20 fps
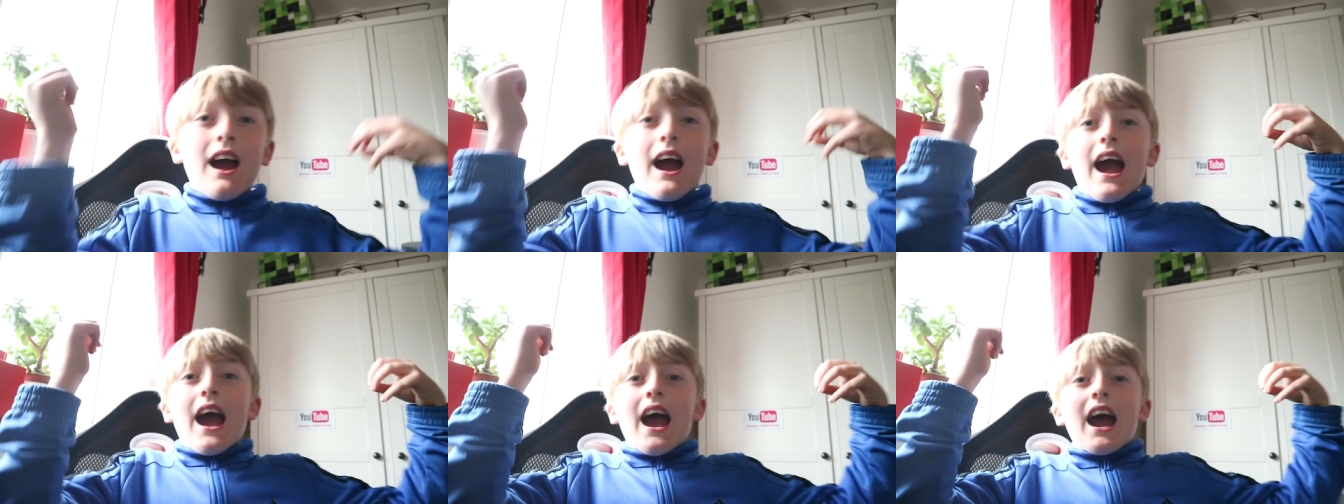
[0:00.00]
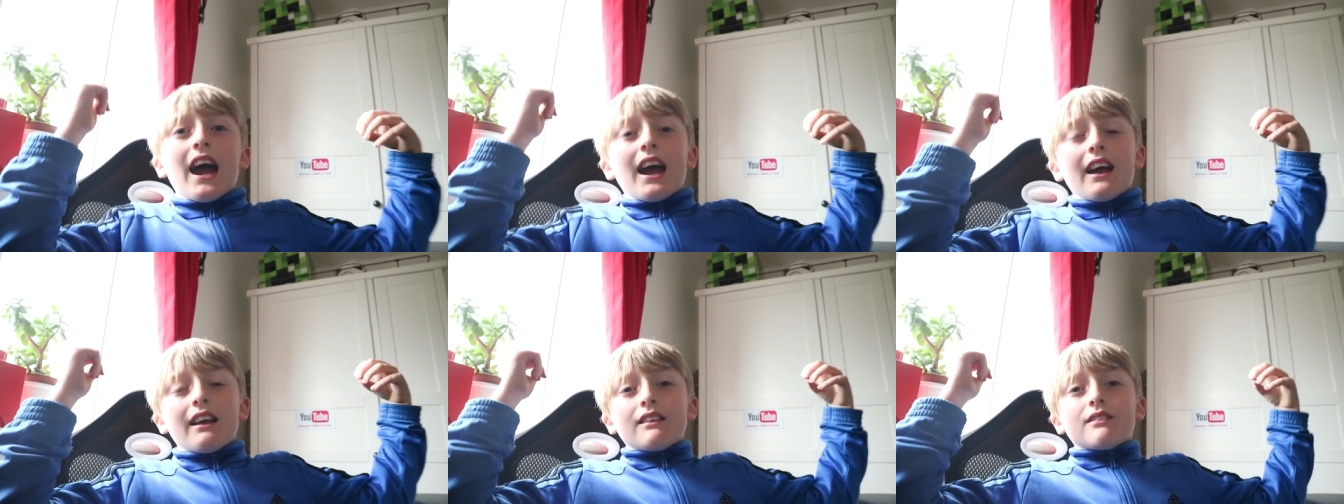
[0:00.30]

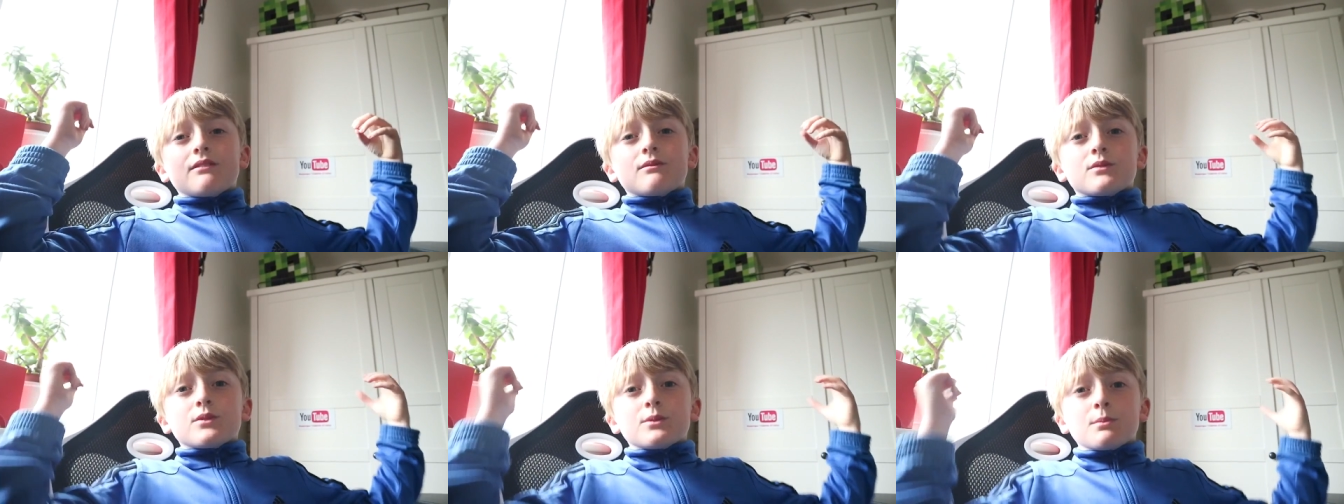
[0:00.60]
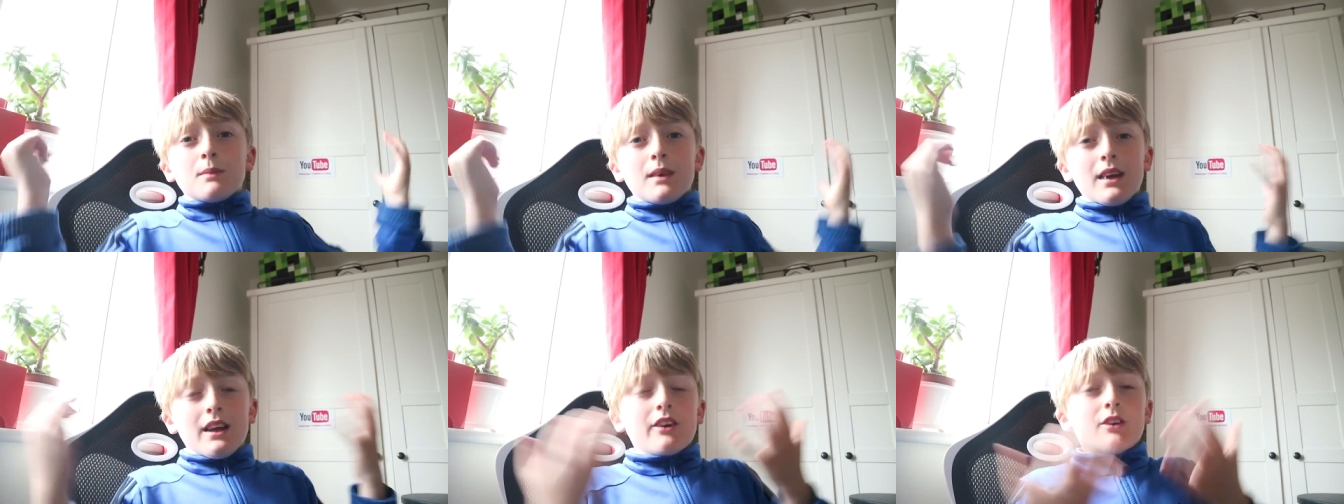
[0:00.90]

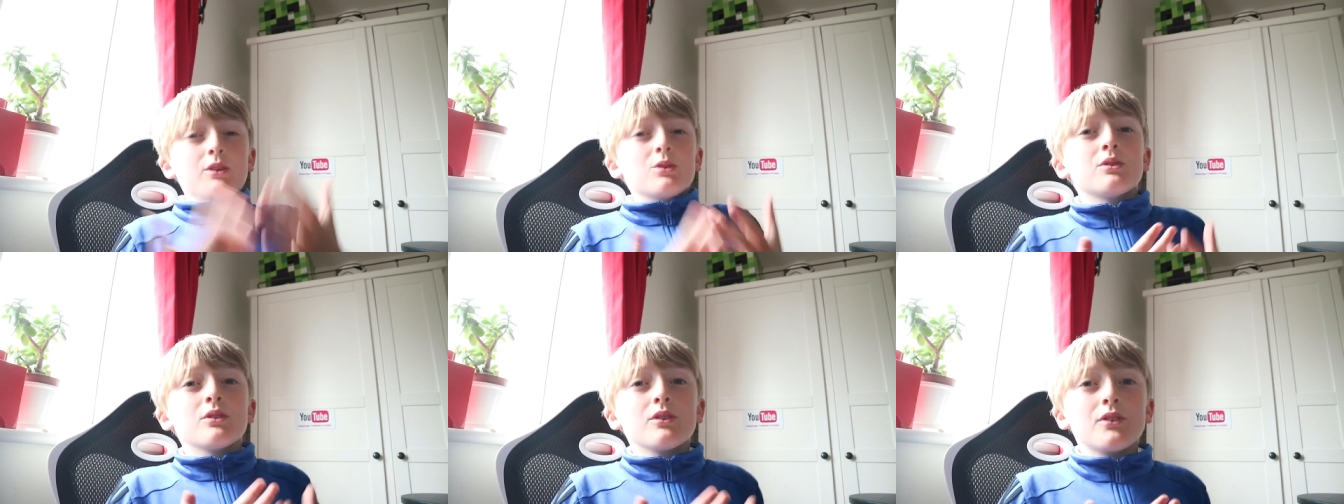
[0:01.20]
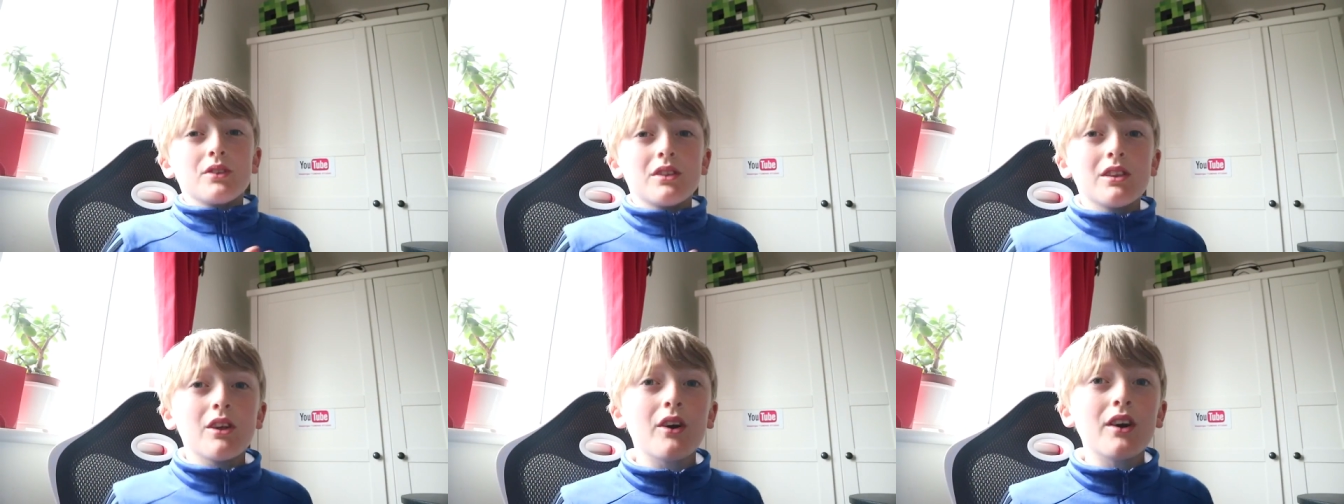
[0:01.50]
and my
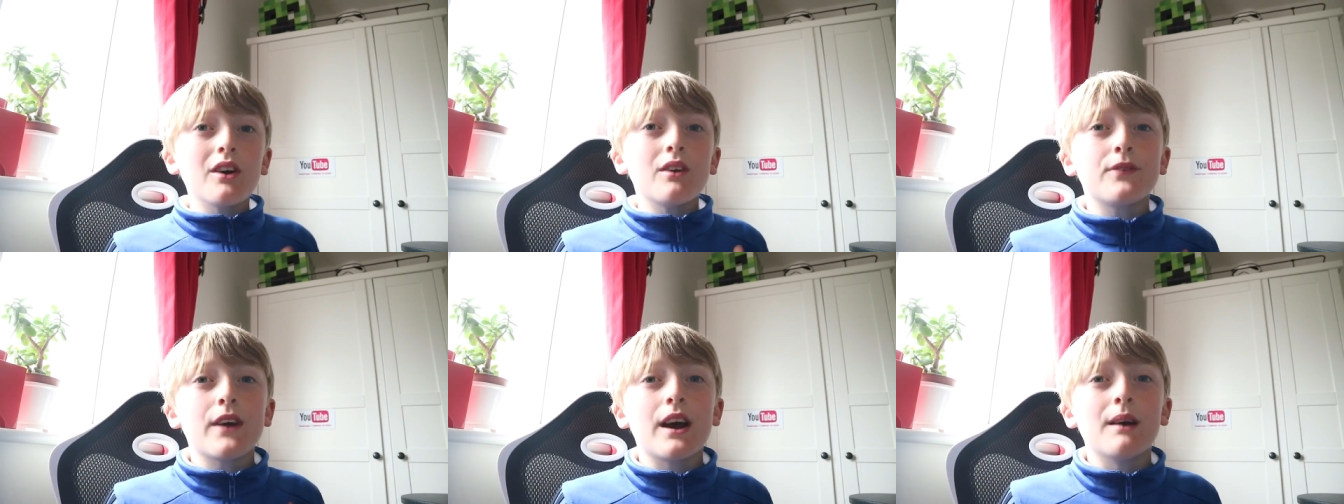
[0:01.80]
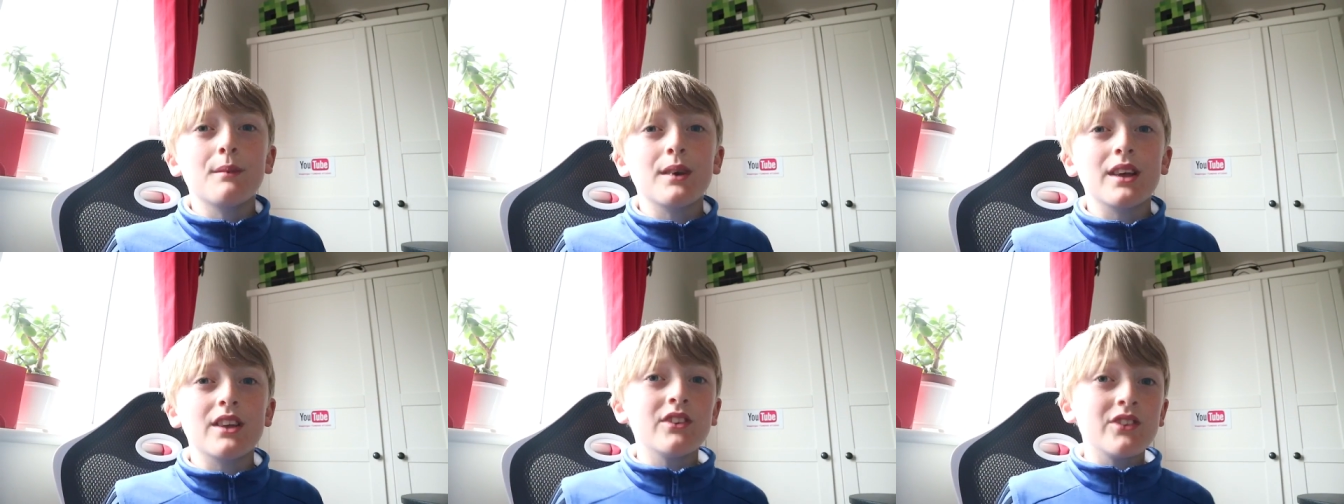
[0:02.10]
loyal
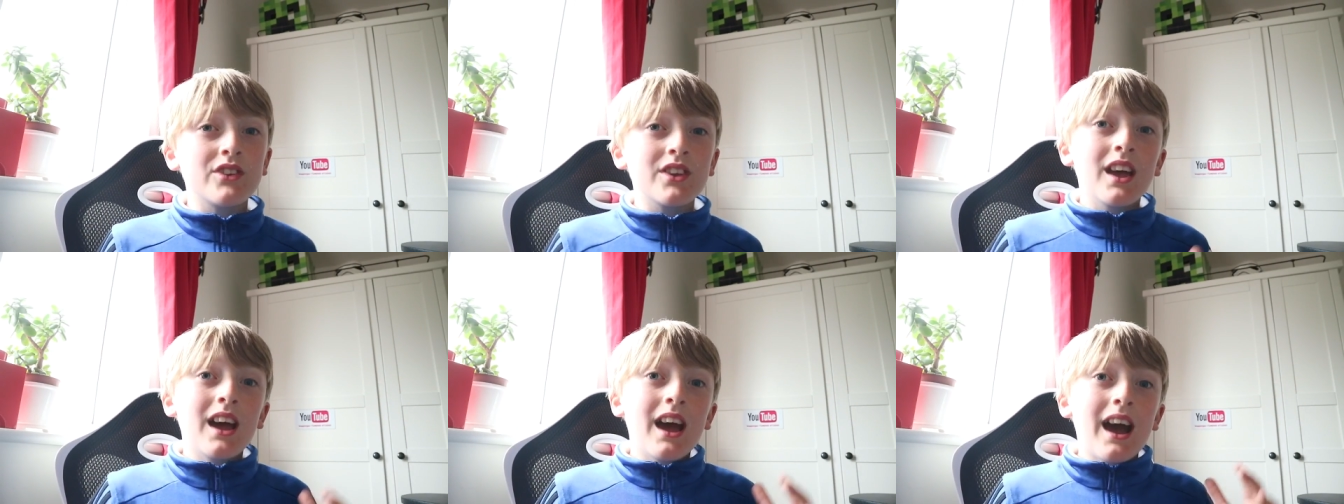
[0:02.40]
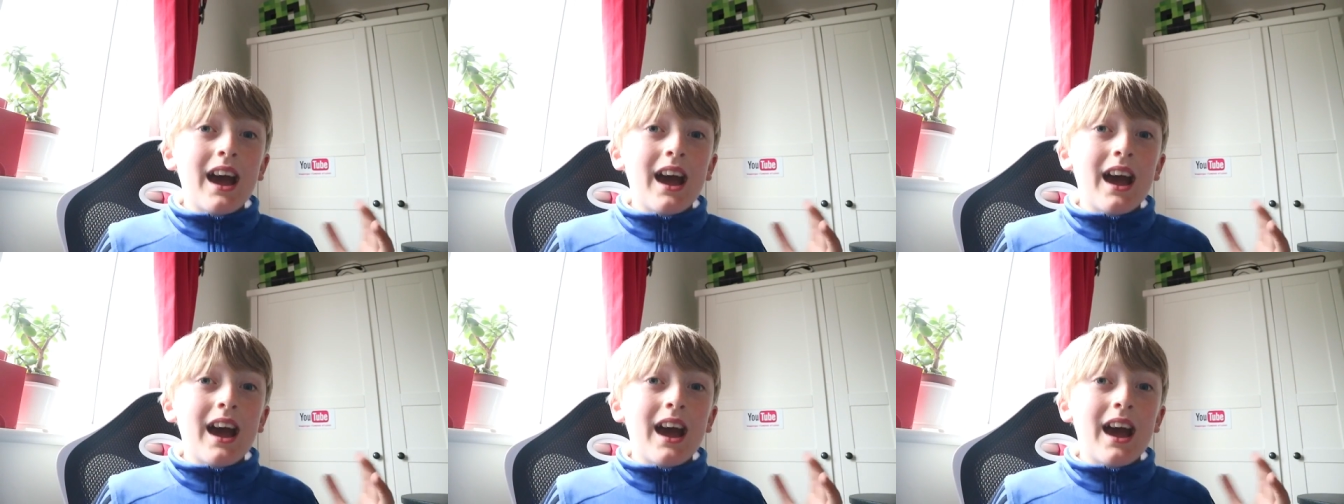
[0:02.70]
fan wins.